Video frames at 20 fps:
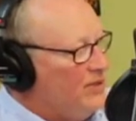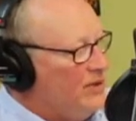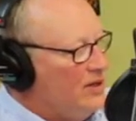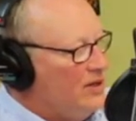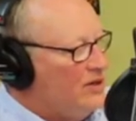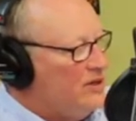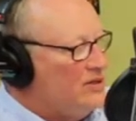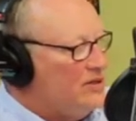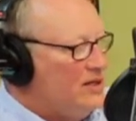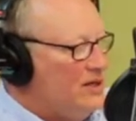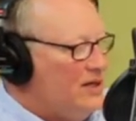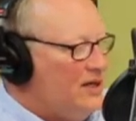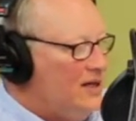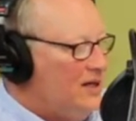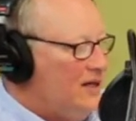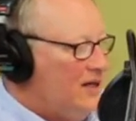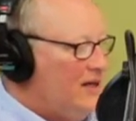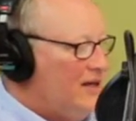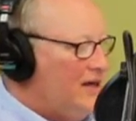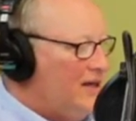There's
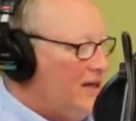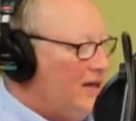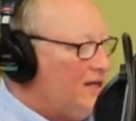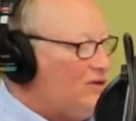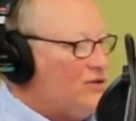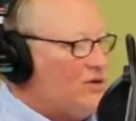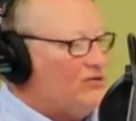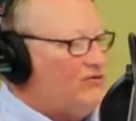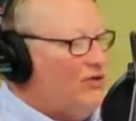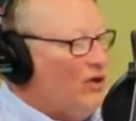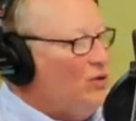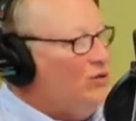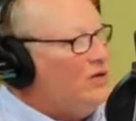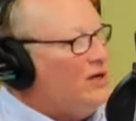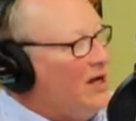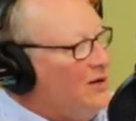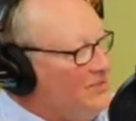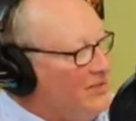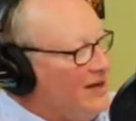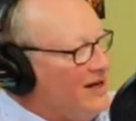electric phone
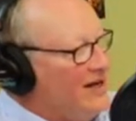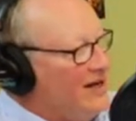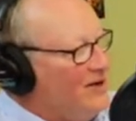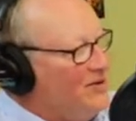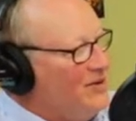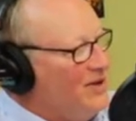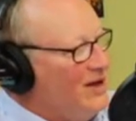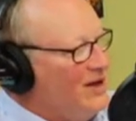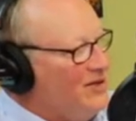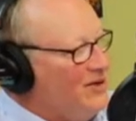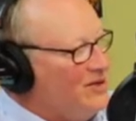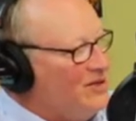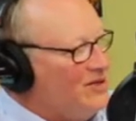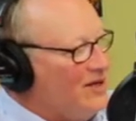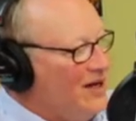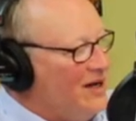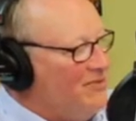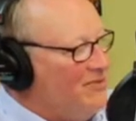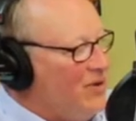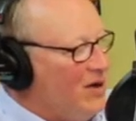company. There
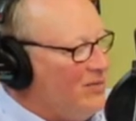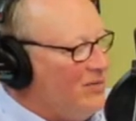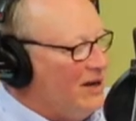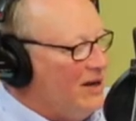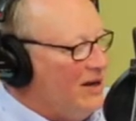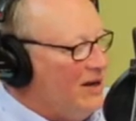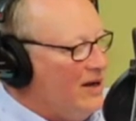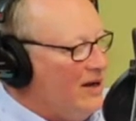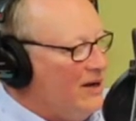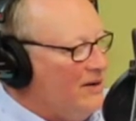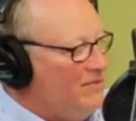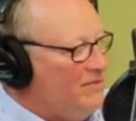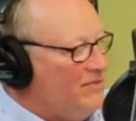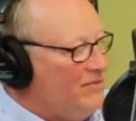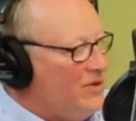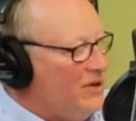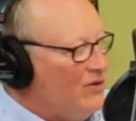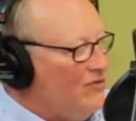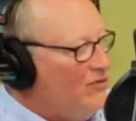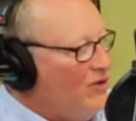
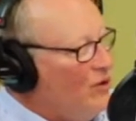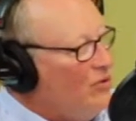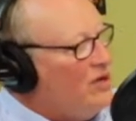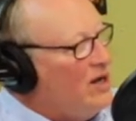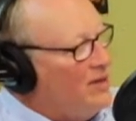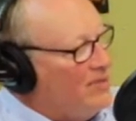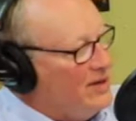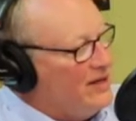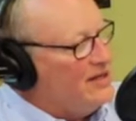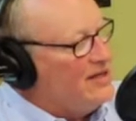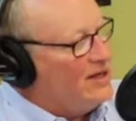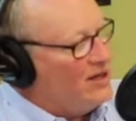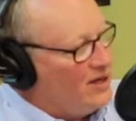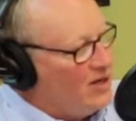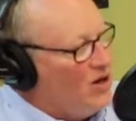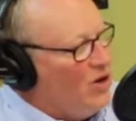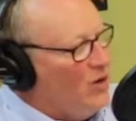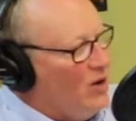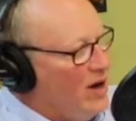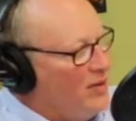are phone companies that are
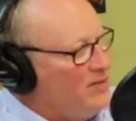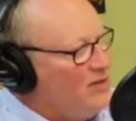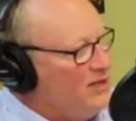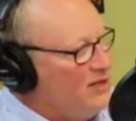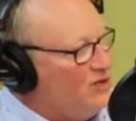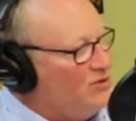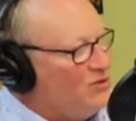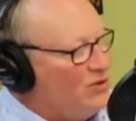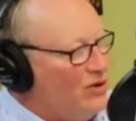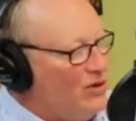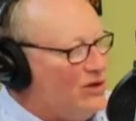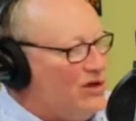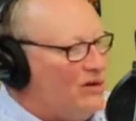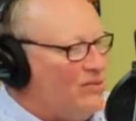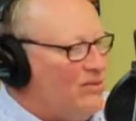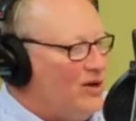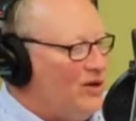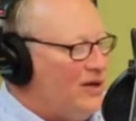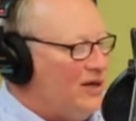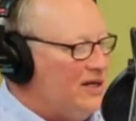co-ops in these rural
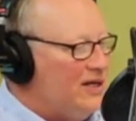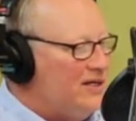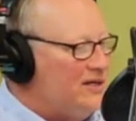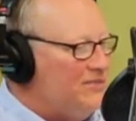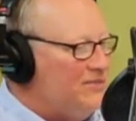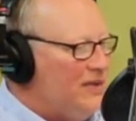communities.